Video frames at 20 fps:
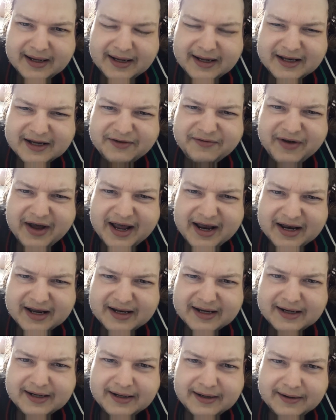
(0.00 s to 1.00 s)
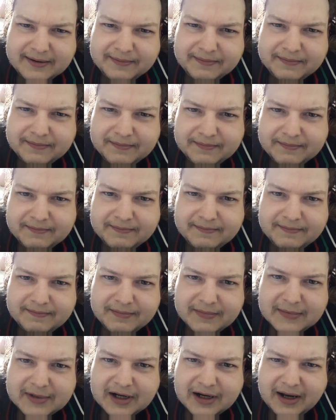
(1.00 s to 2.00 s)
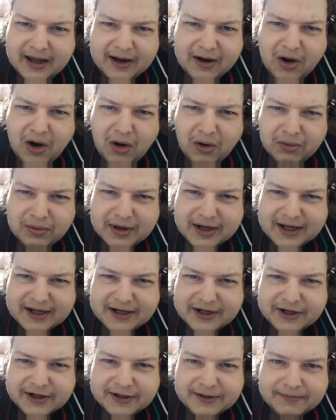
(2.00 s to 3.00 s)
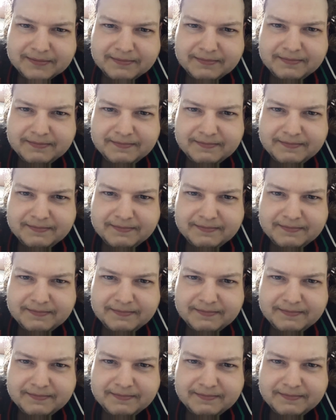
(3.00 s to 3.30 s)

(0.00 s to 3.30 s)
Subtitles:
It's a fantasy, like all religion.